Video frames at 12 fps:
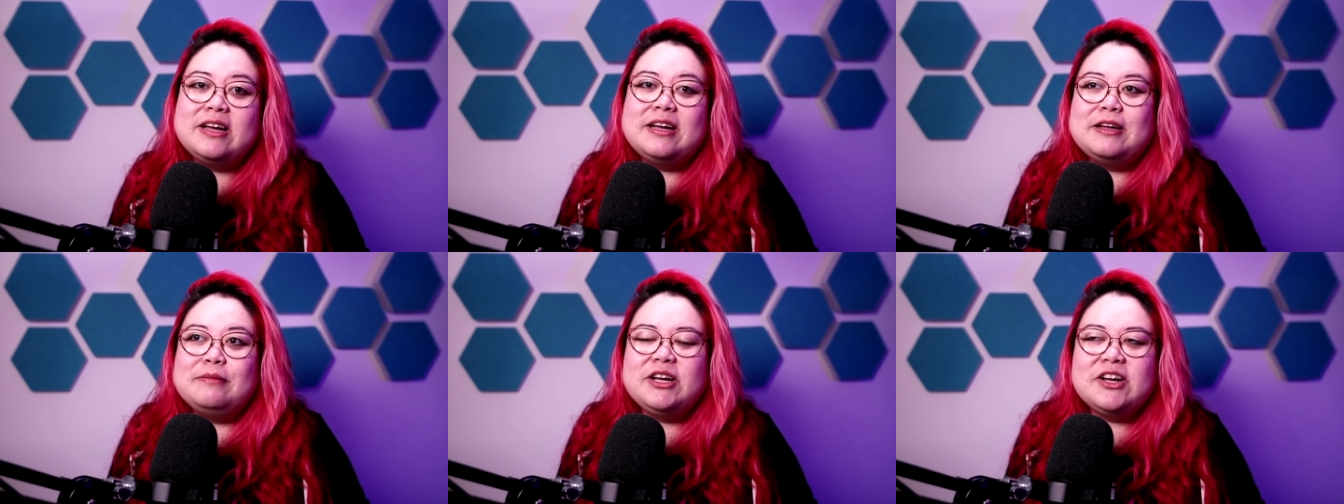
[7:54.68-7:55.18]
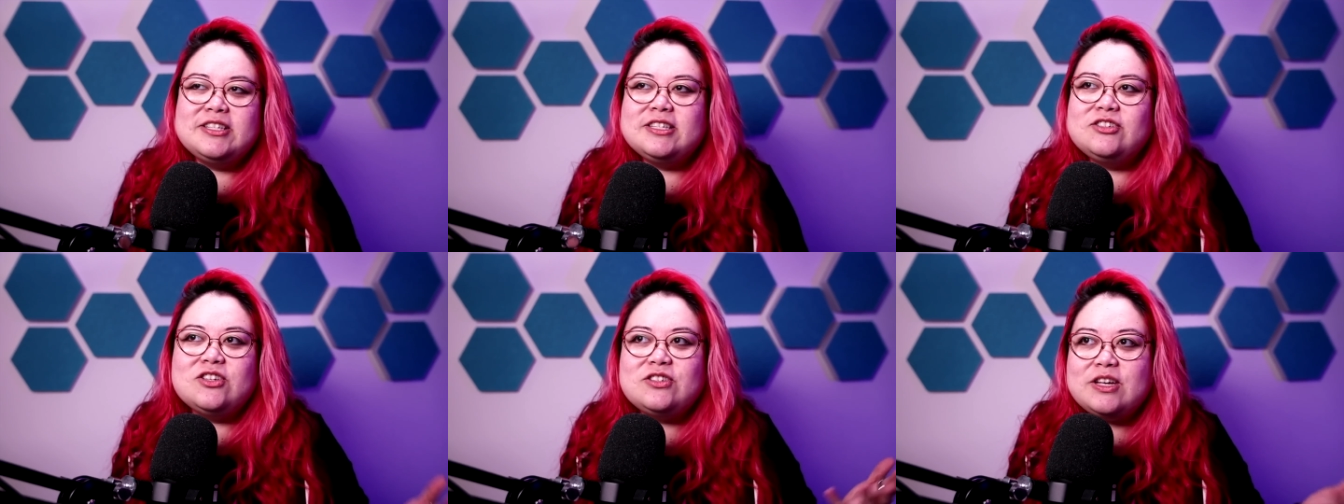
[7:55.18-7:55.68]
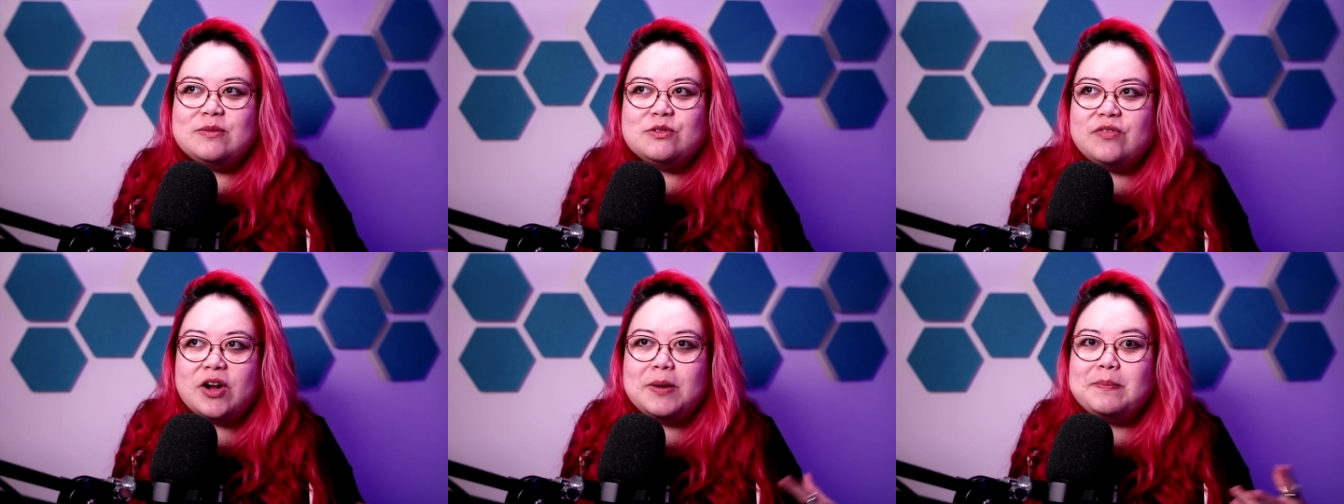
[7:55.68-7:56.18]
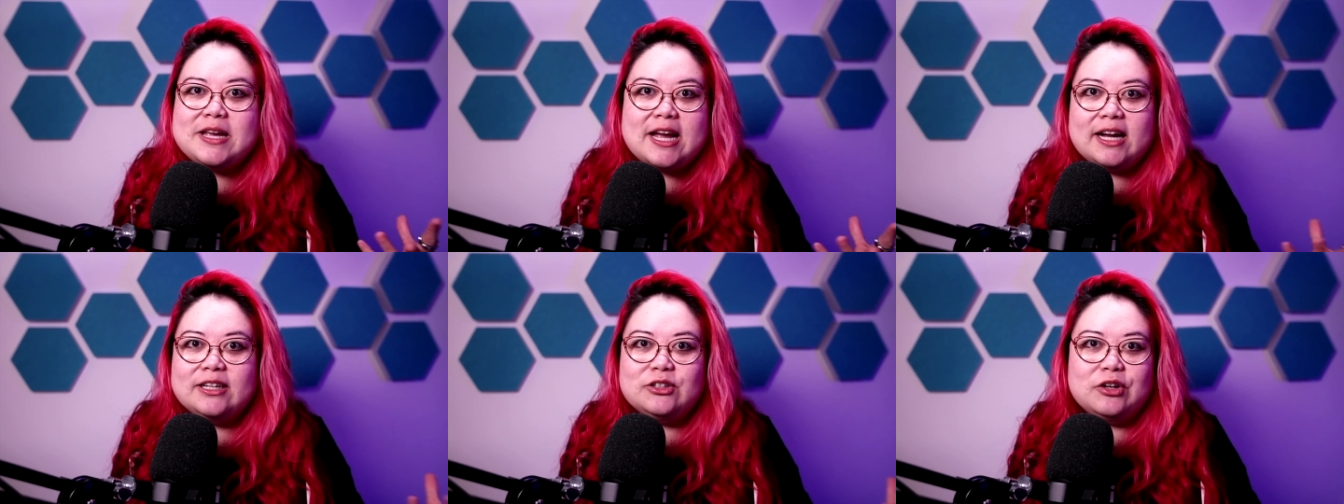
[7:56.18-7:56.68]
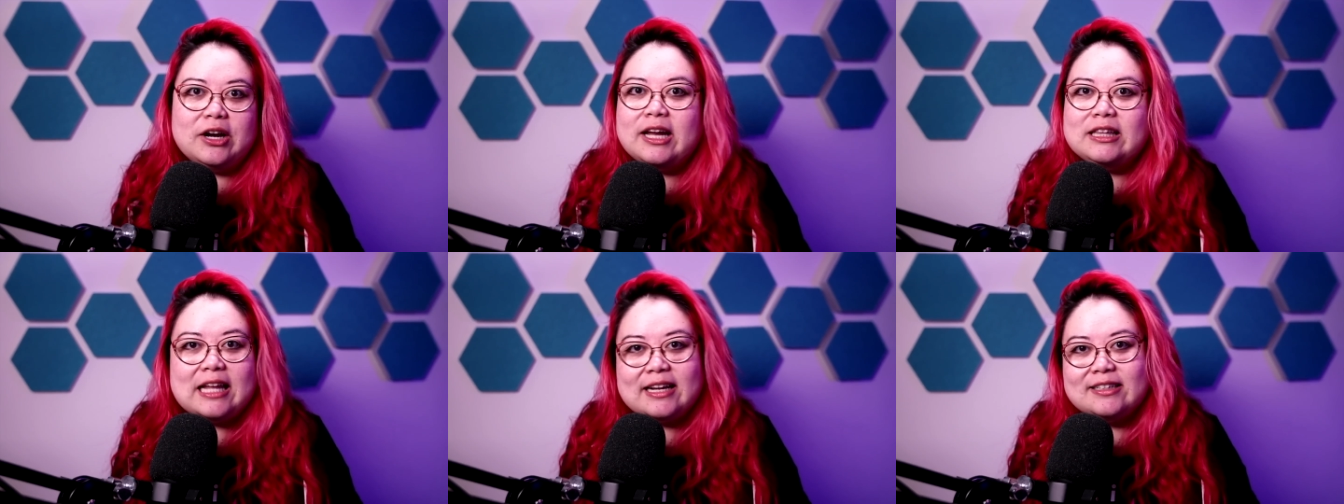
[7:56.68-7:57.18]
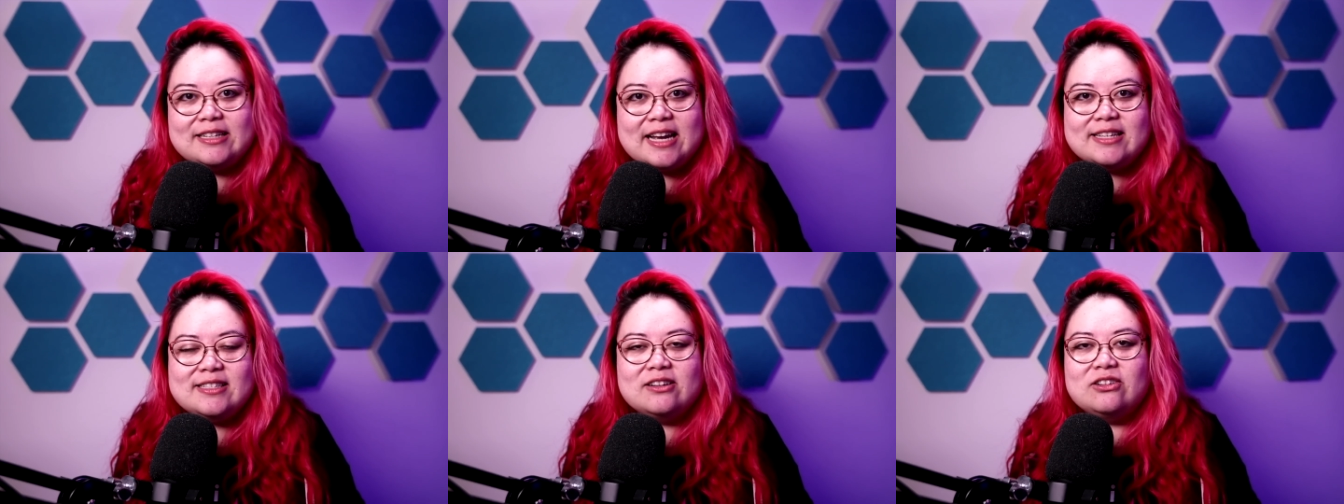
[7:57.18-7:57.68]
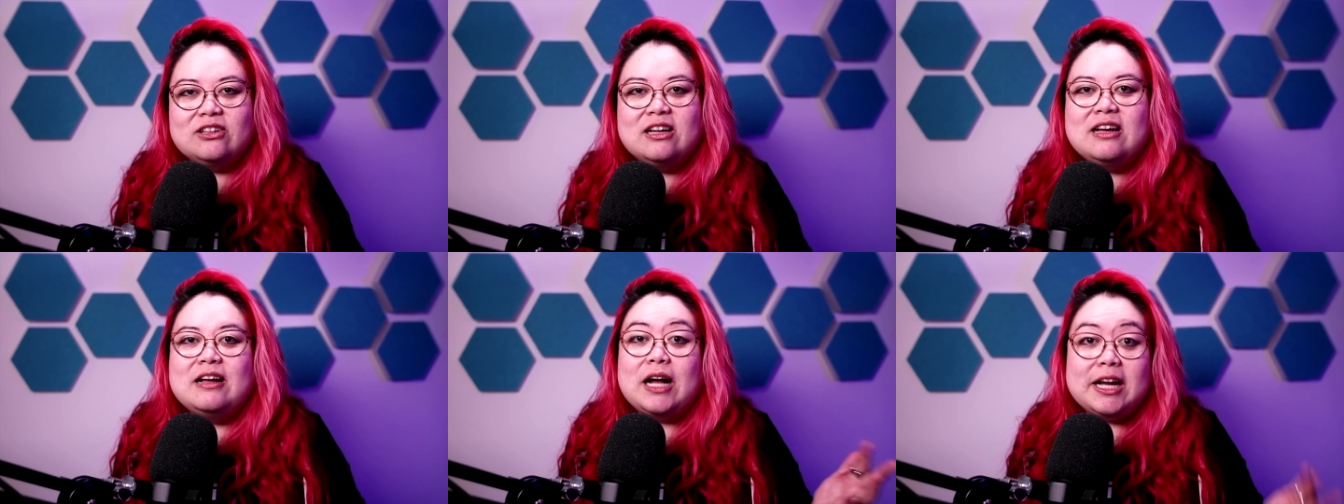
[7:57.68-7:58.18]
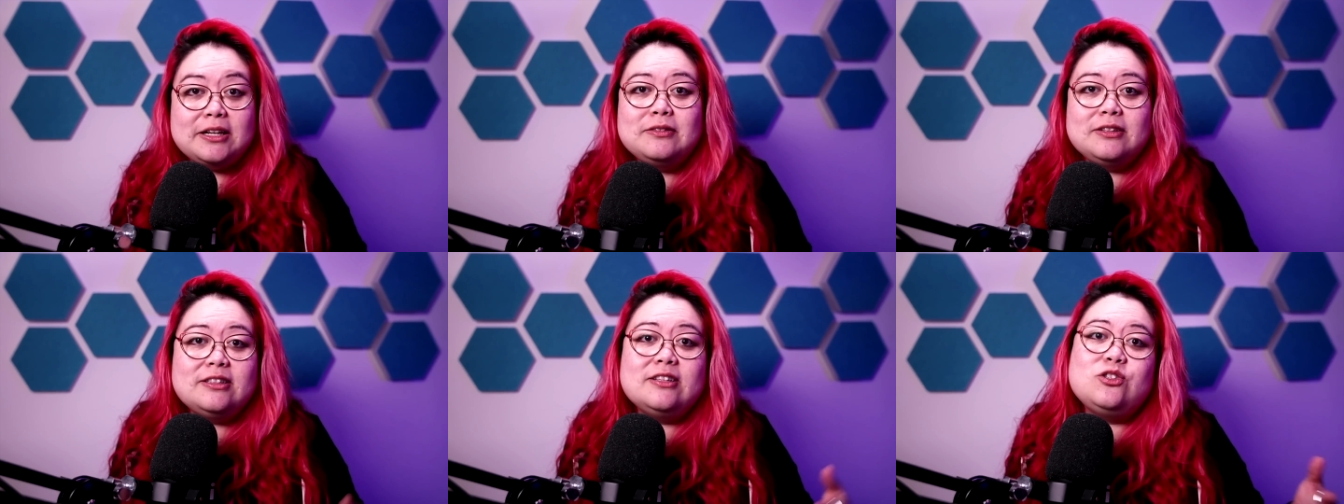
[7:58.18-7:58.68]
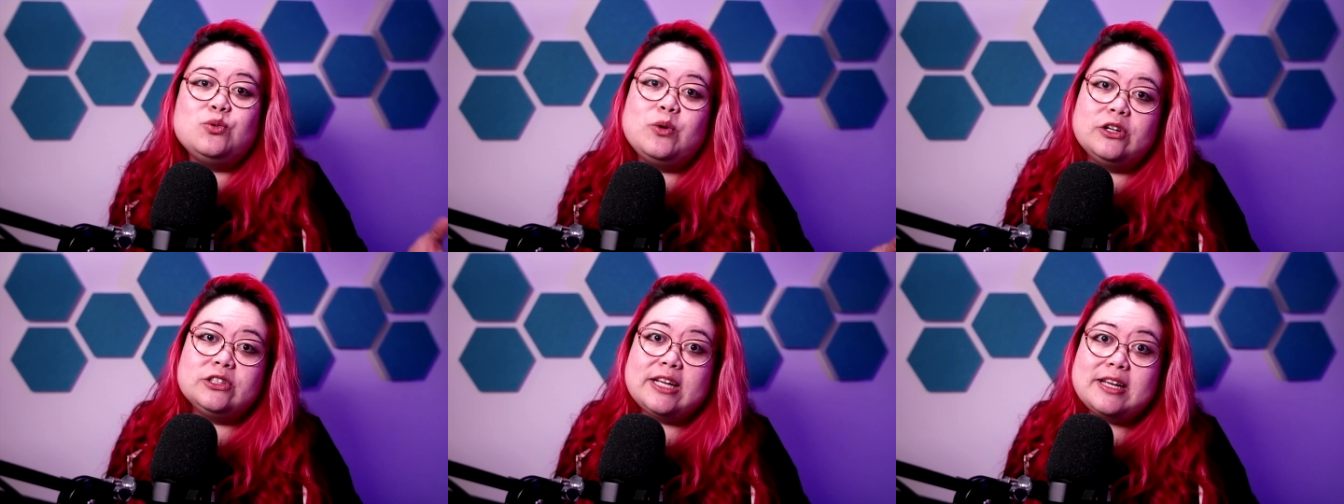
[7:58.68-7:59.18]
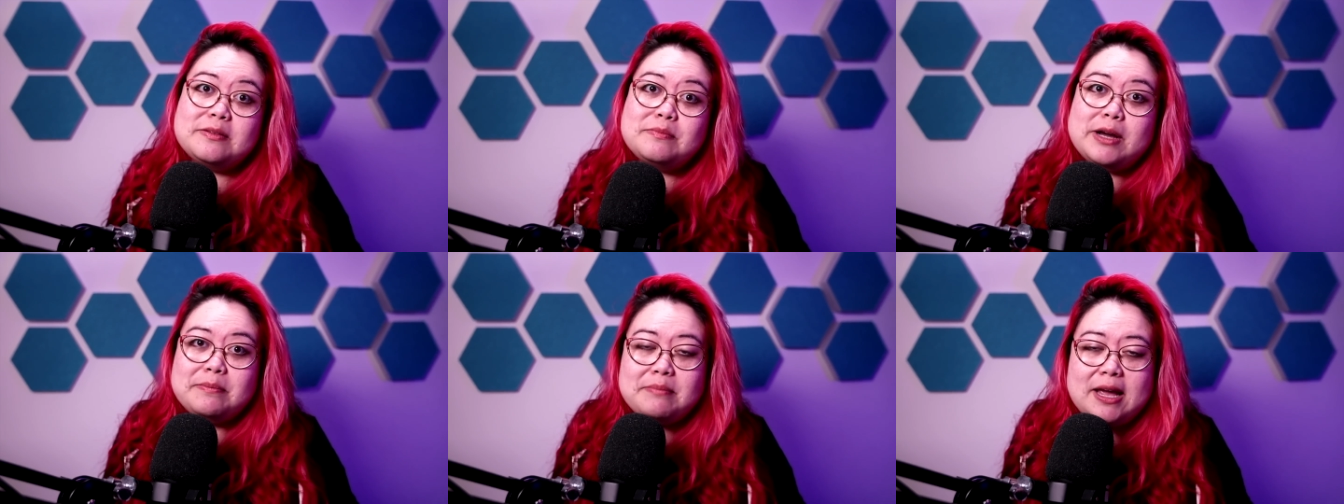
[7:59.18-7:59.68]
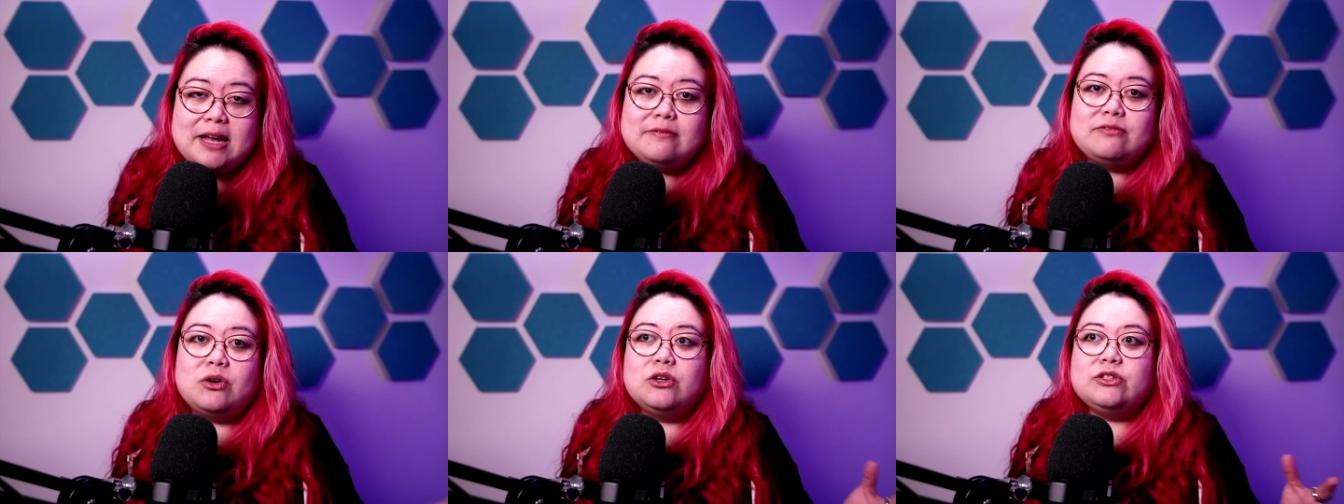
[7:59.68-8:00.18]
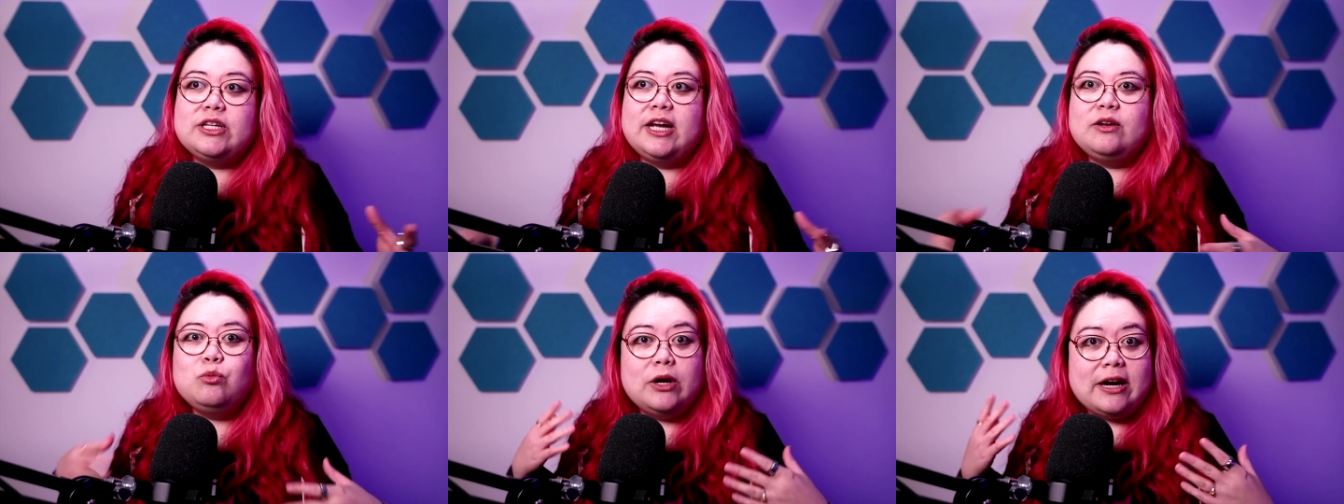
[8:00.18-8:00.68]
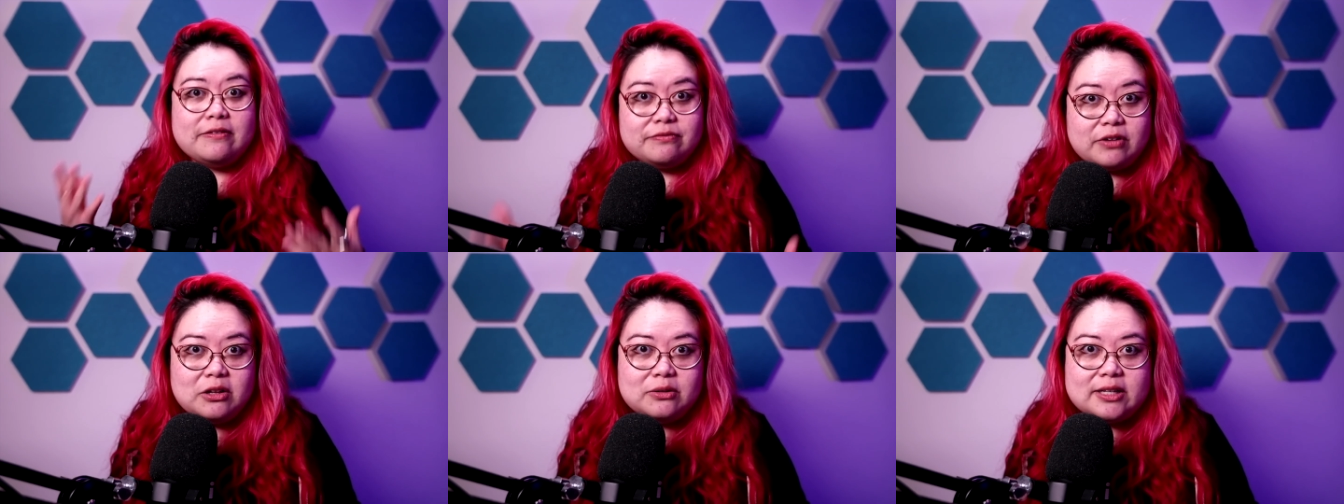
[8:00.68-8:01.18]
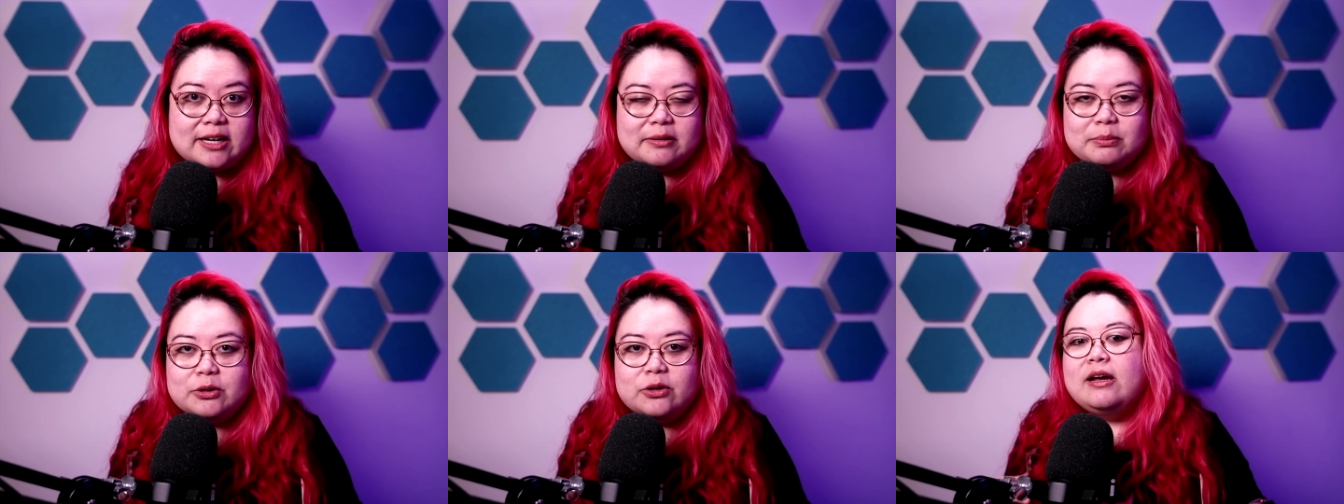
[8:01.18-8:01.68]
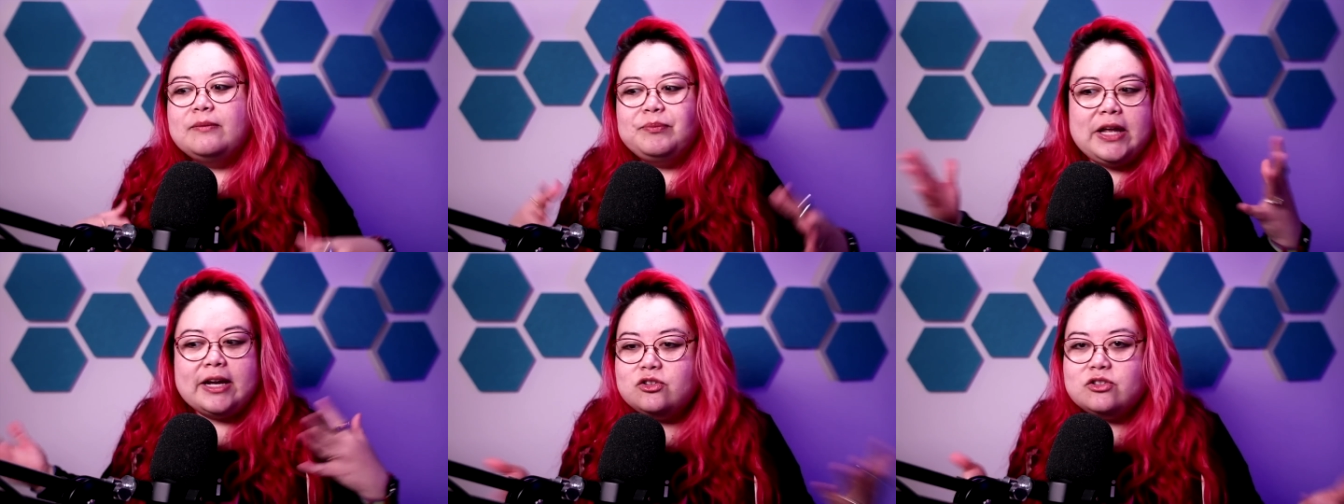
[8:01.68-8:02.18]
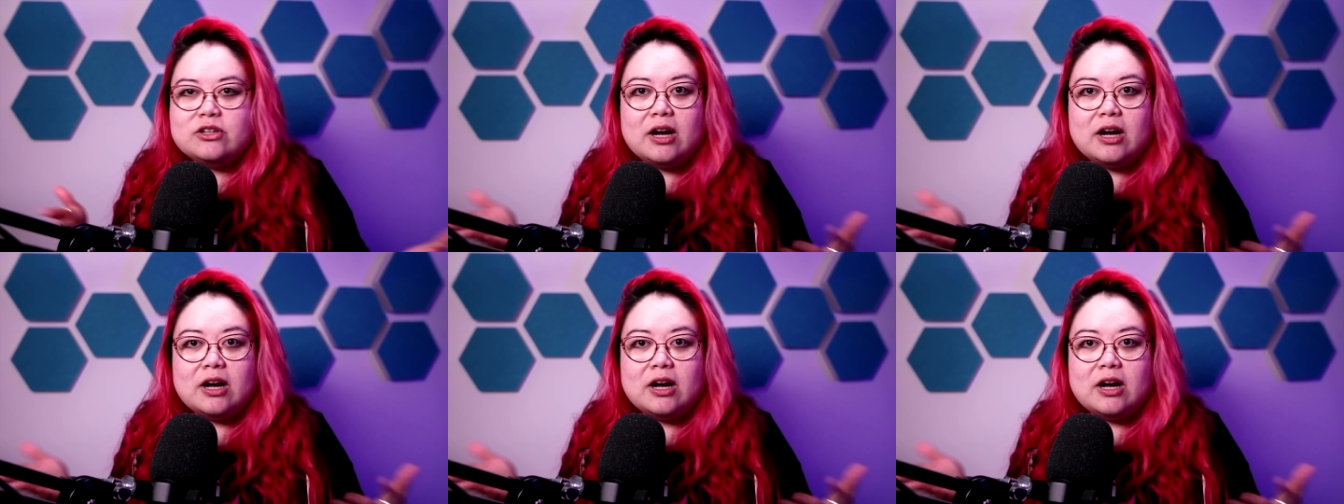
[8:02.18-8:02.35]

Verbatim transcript: because it just seems very meandering and lackadaisical. I know that this works in my main vault, and when I follow that approach, I just come